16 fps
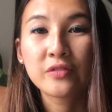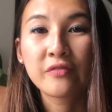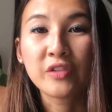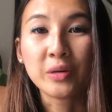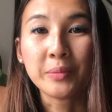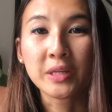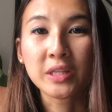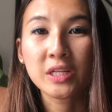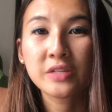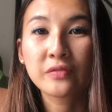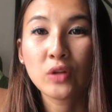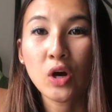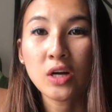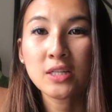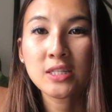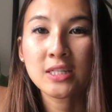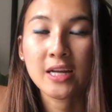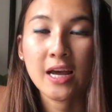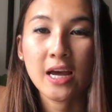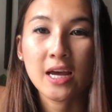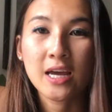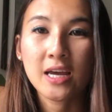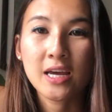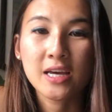filming this vlog
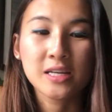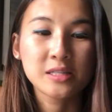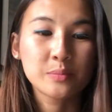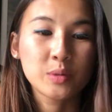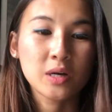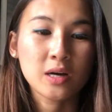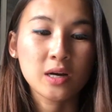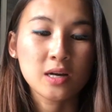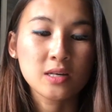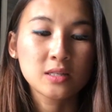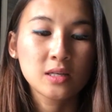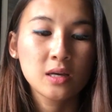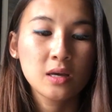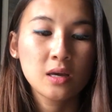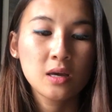today, is because